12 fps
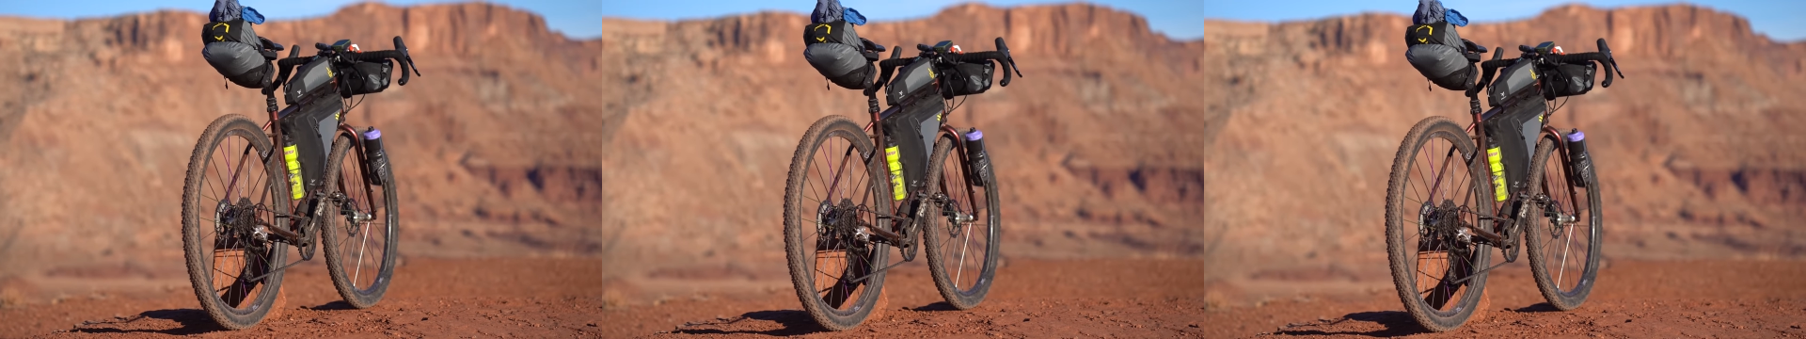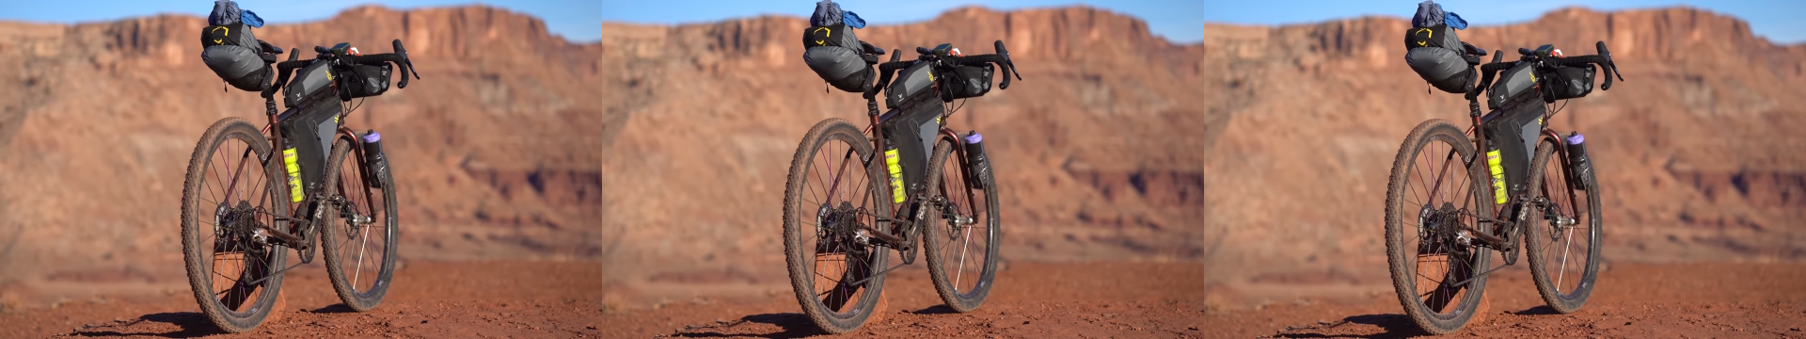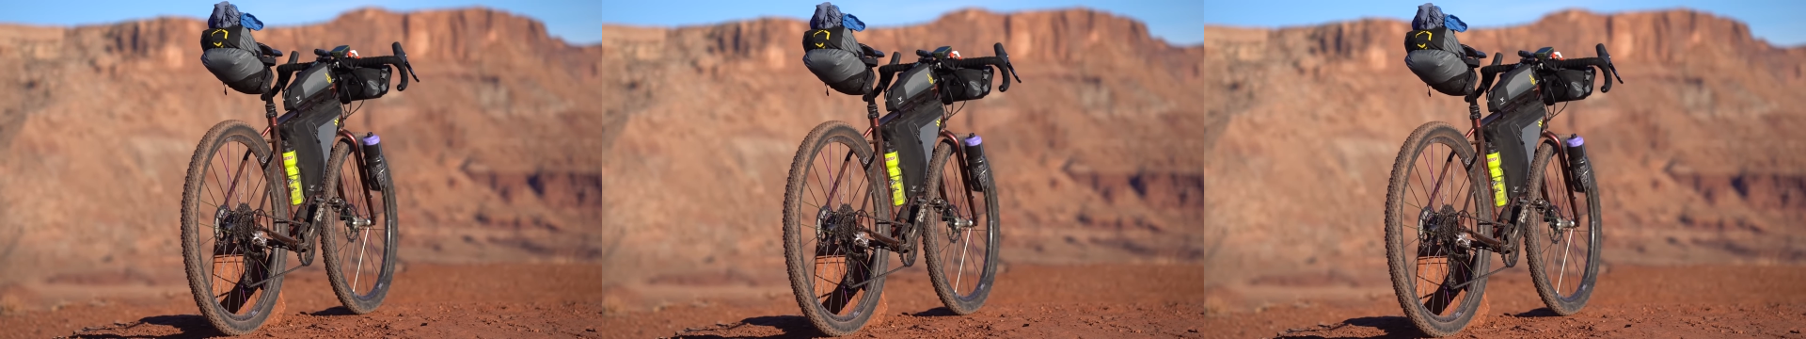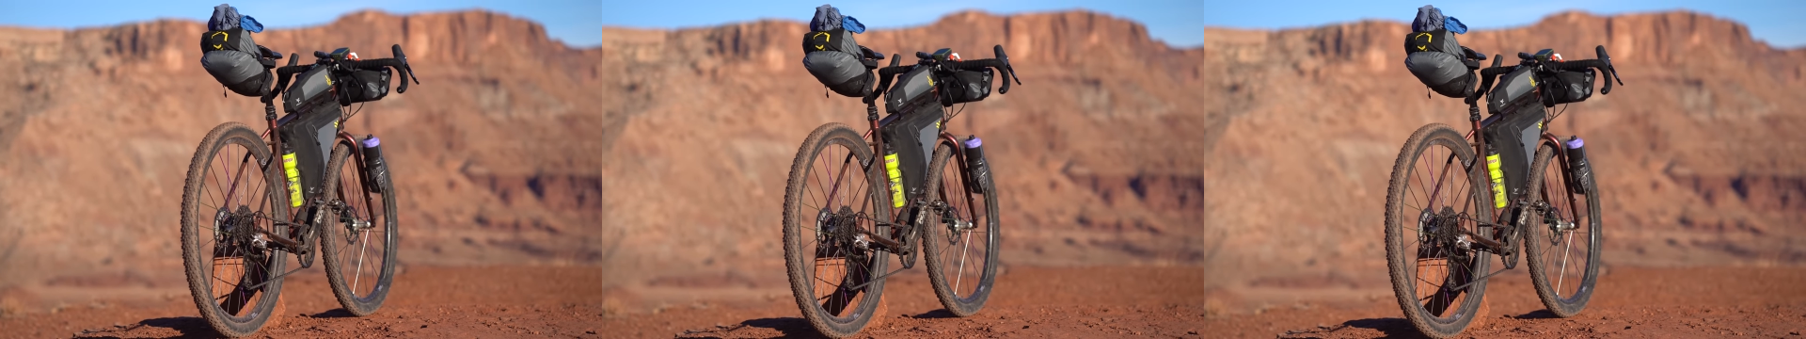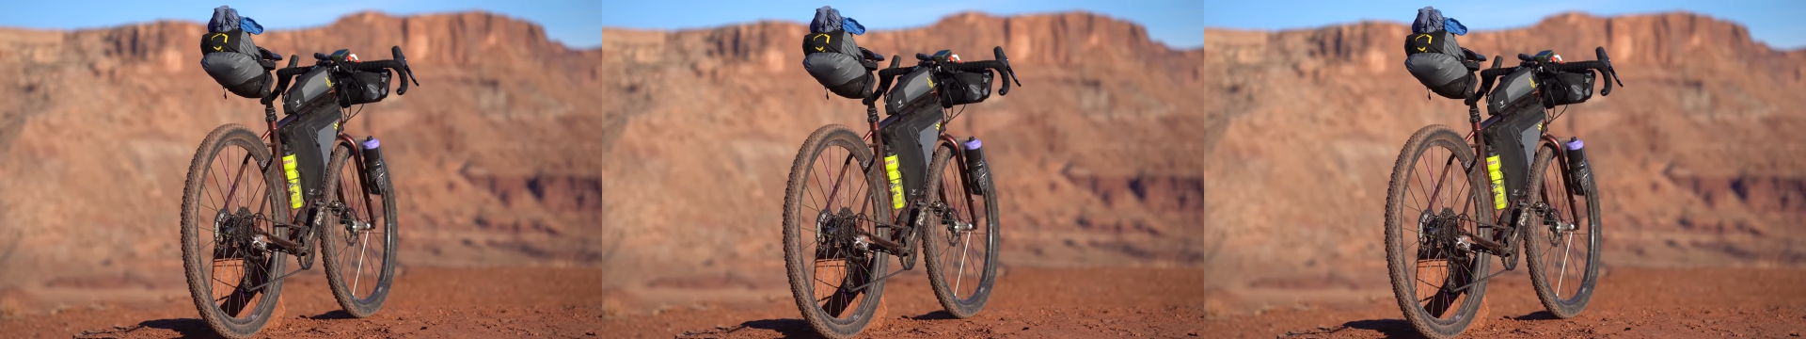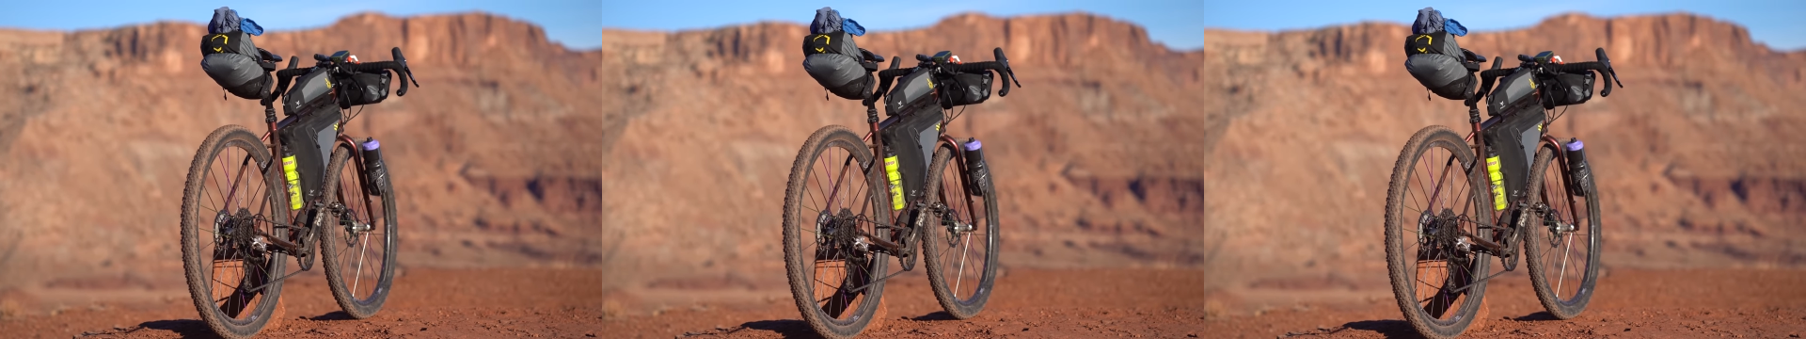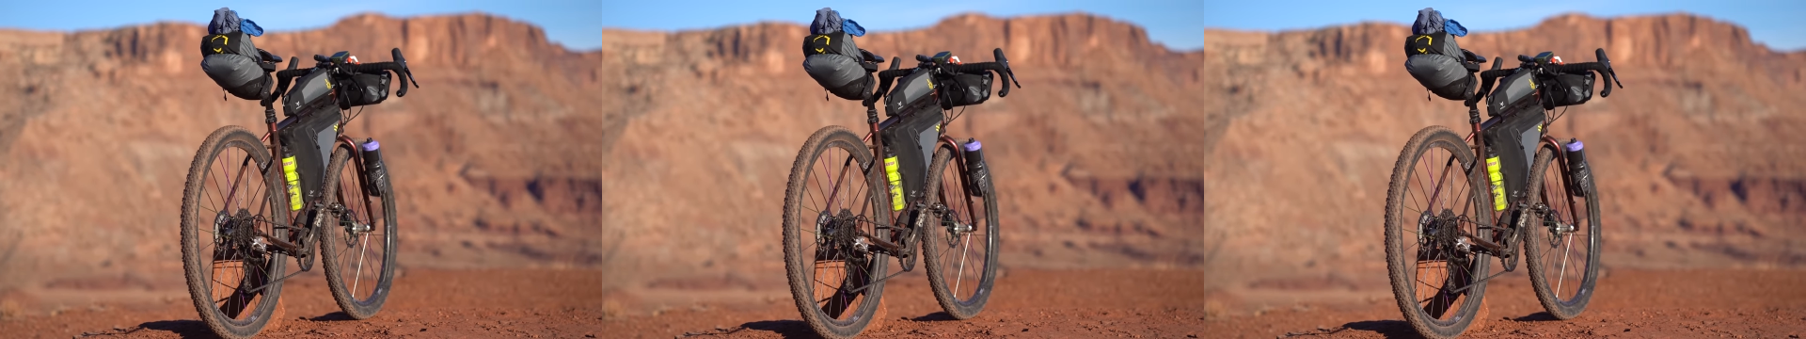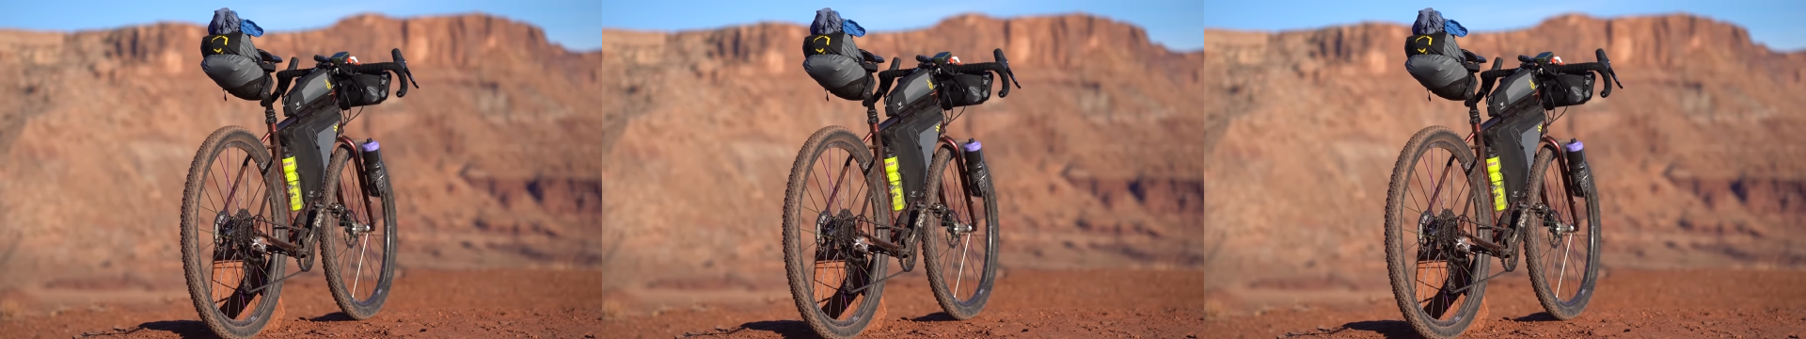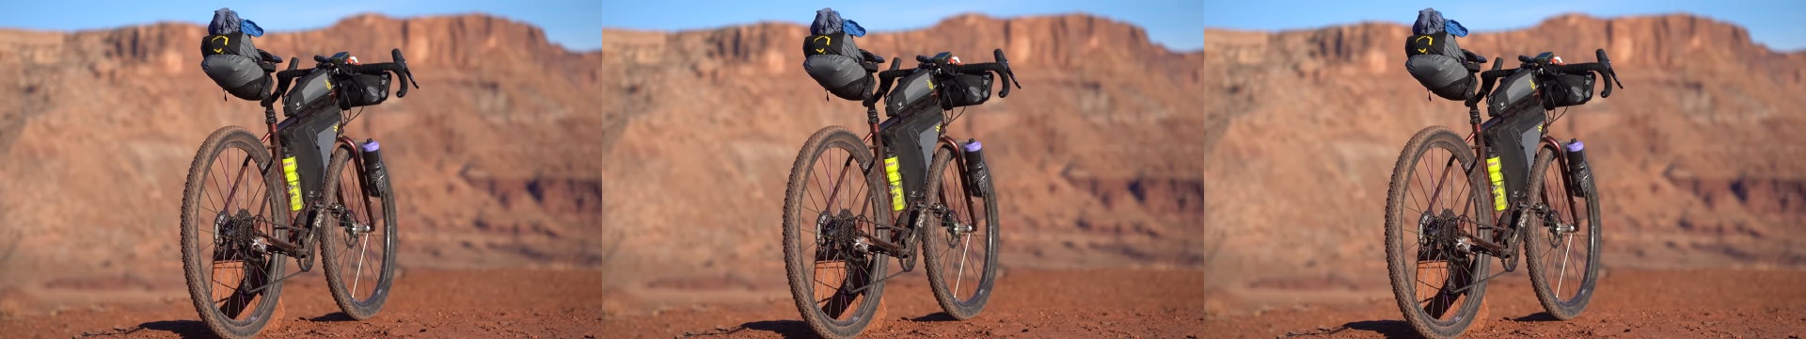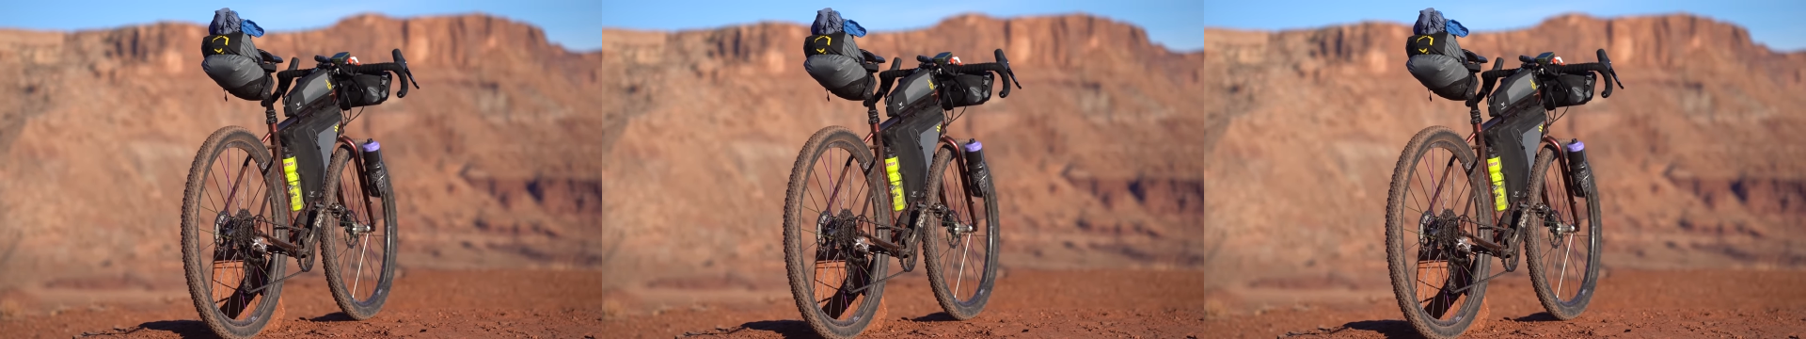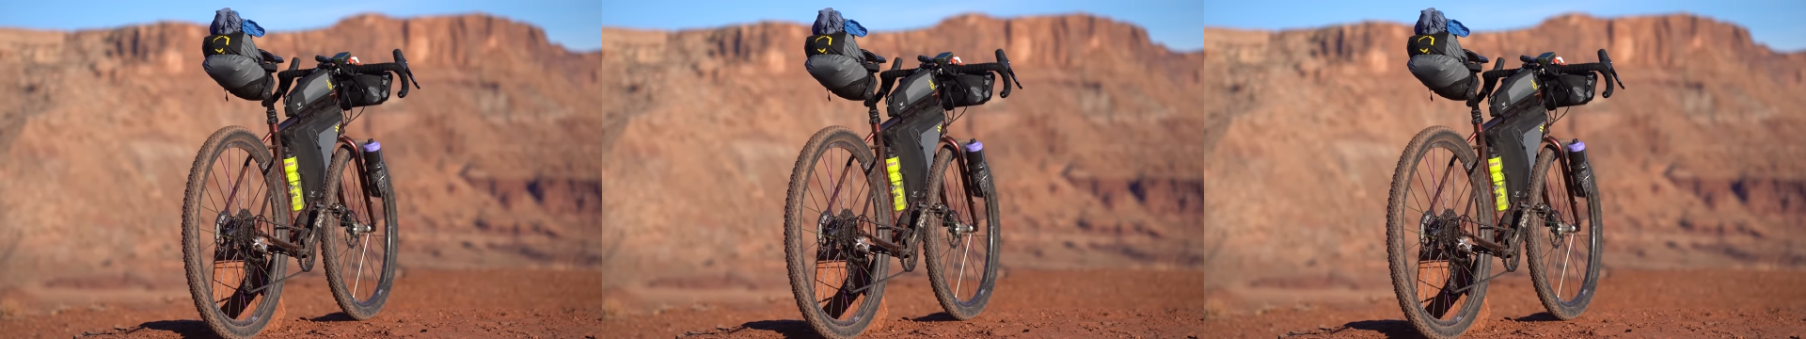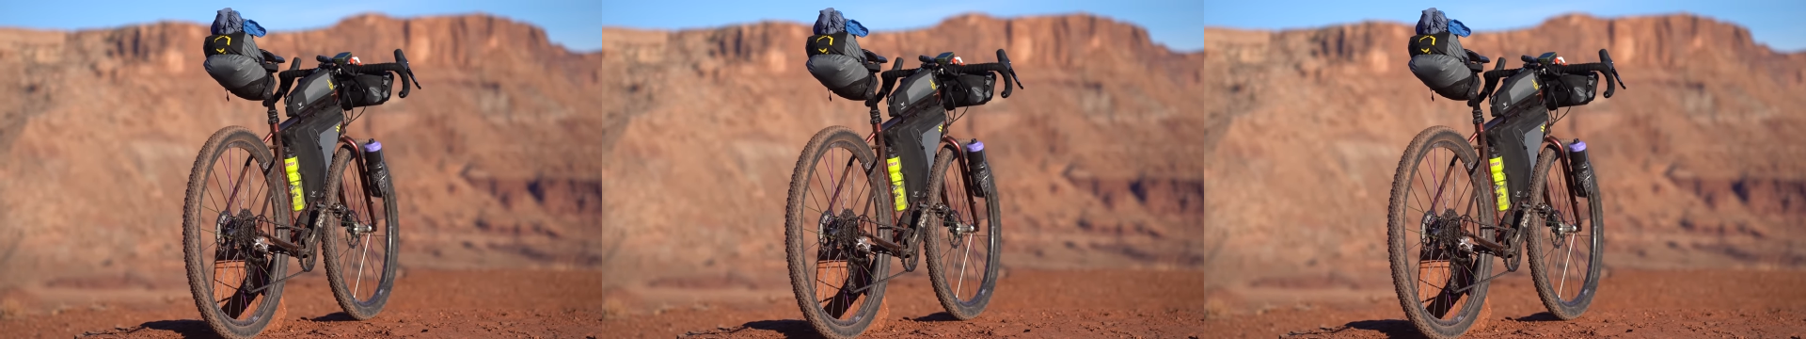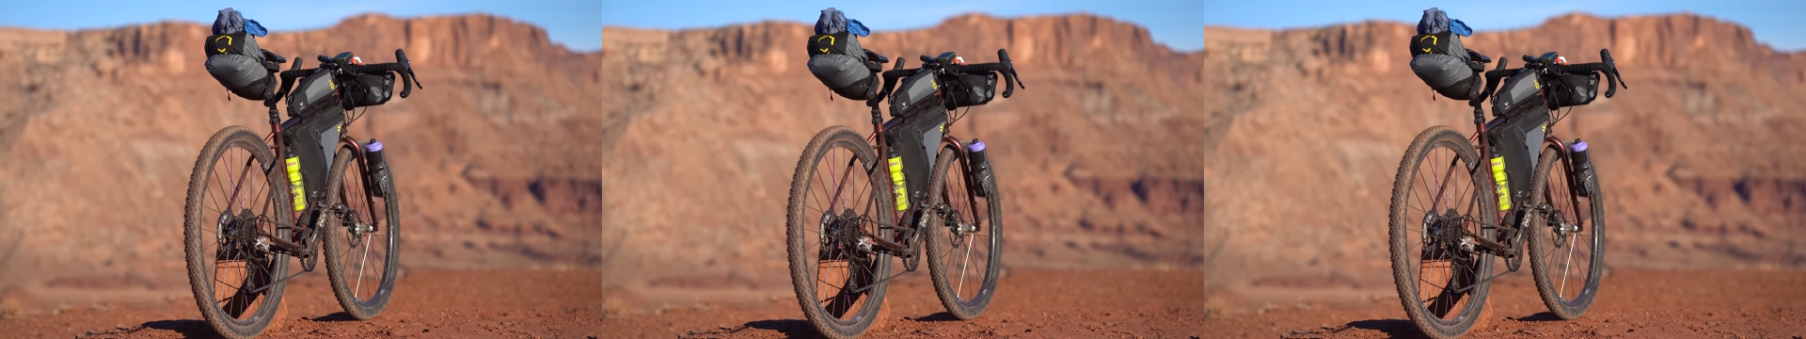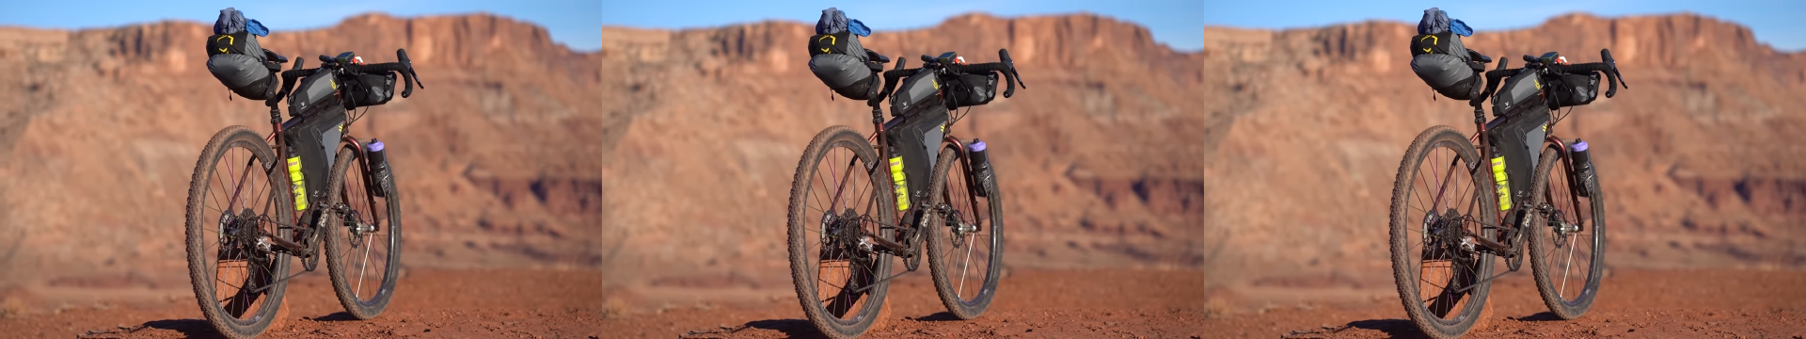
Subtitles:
No face is visible, so there are no lips to read.